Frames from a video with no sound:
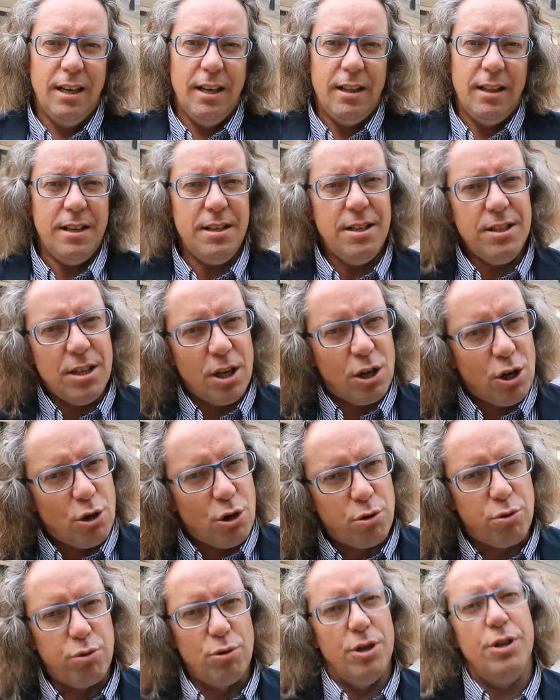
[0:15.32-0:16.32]
This is a
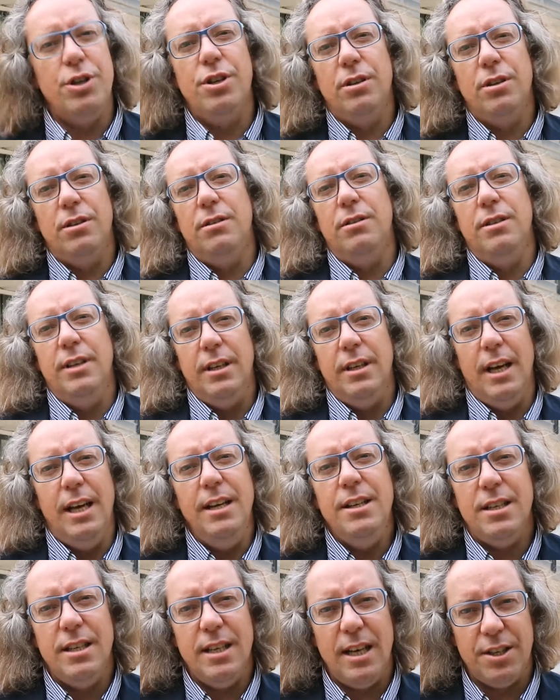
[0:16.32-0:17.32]
crucial
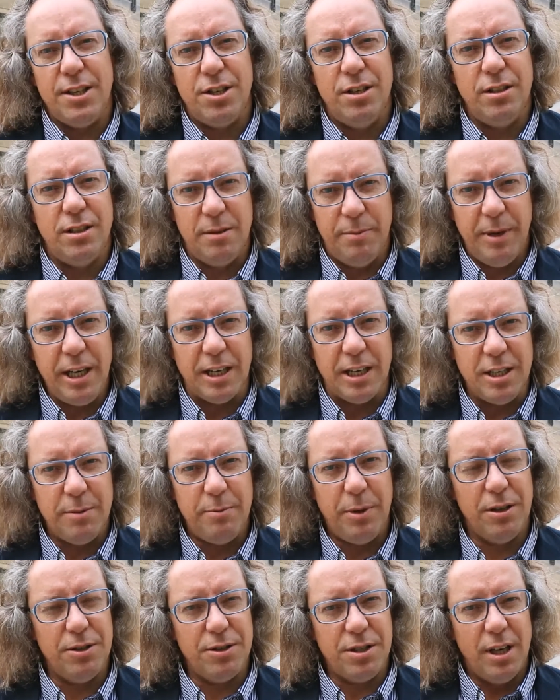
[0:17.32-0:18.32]
international debate
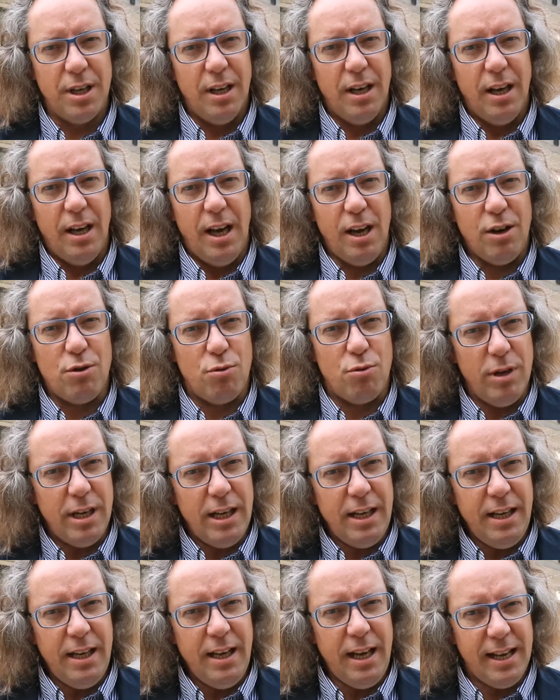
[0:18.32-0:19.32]
because it
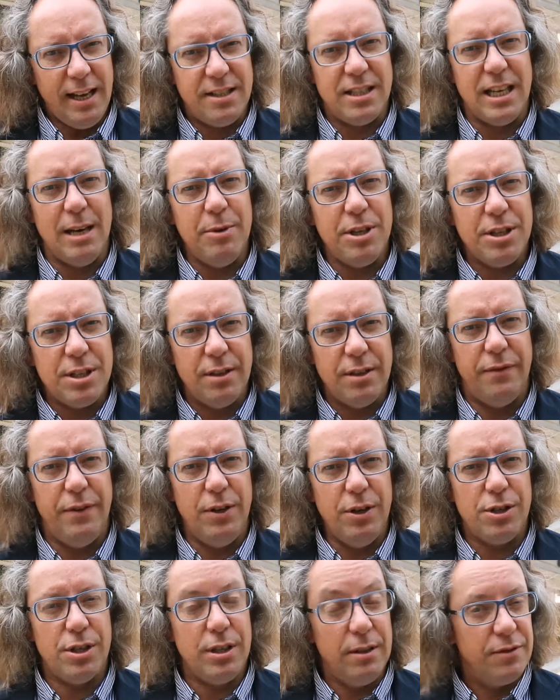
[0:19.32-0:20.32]
really examines the
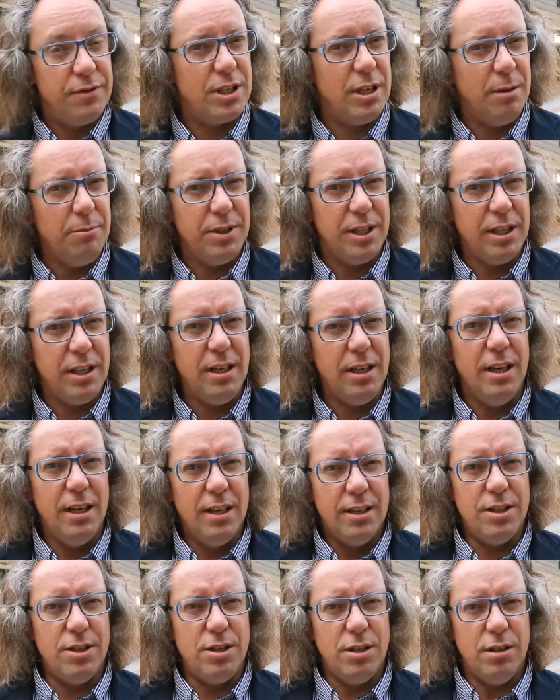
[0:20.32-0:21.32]
future of something
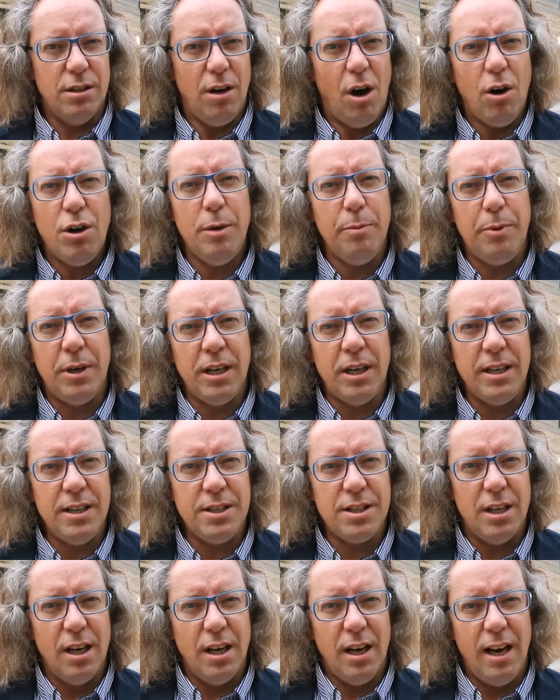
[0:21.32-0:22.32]
that
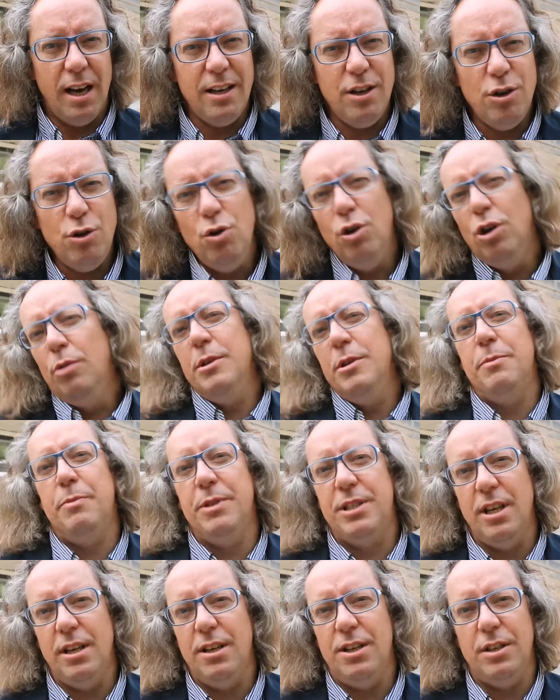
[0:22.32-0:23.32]
occupies an enormous
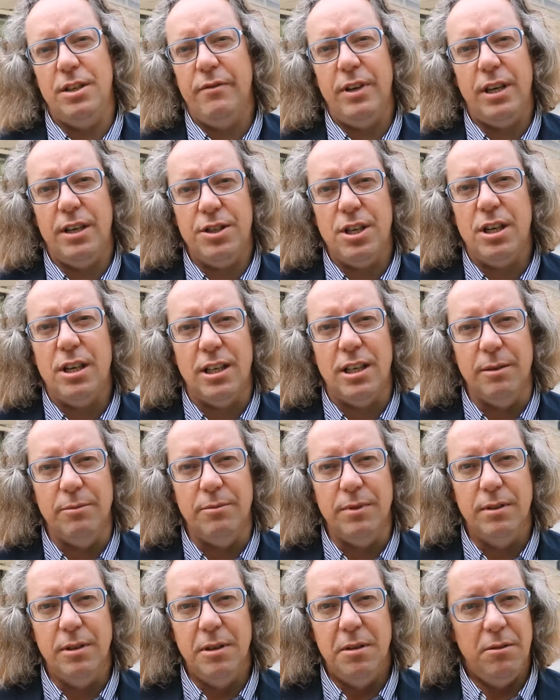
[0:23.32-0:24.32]
percentage of our time,
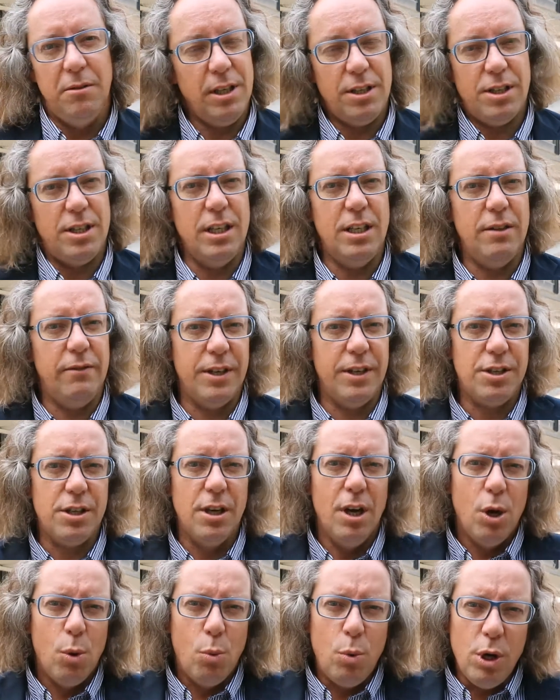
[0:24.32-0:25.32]
the extent to which
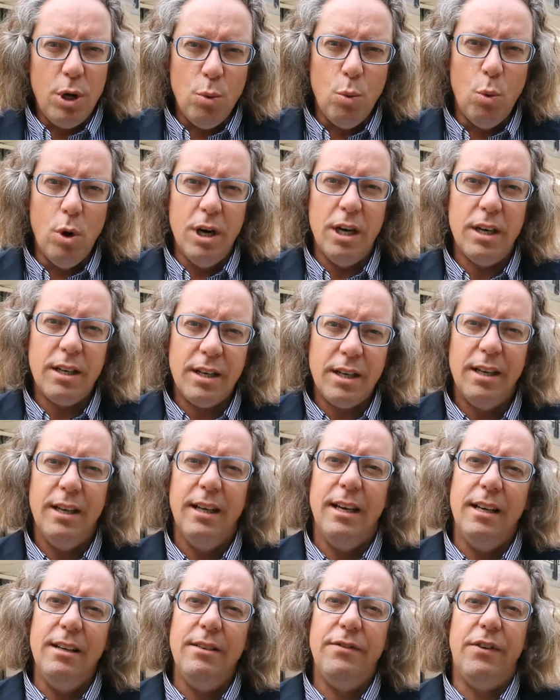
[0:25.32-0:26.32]
we work
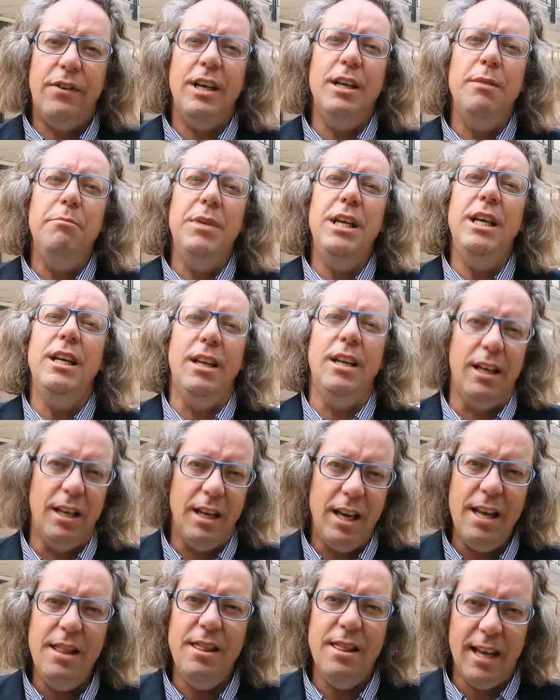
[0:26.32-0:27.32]
and find
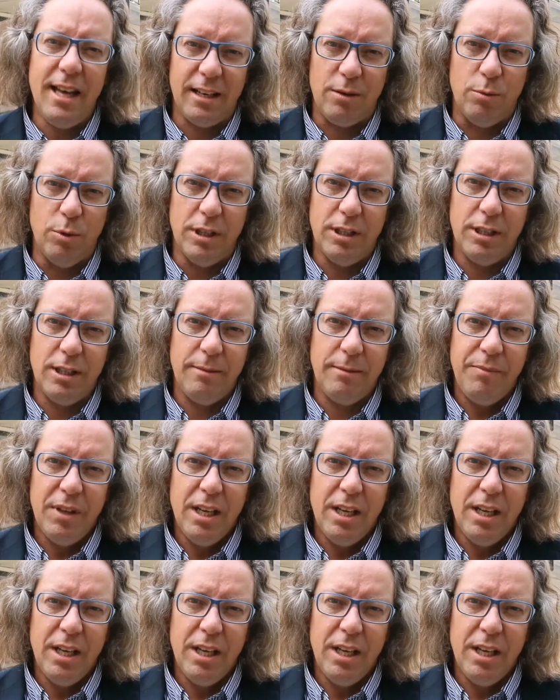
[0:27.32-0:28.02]
meaning in that work.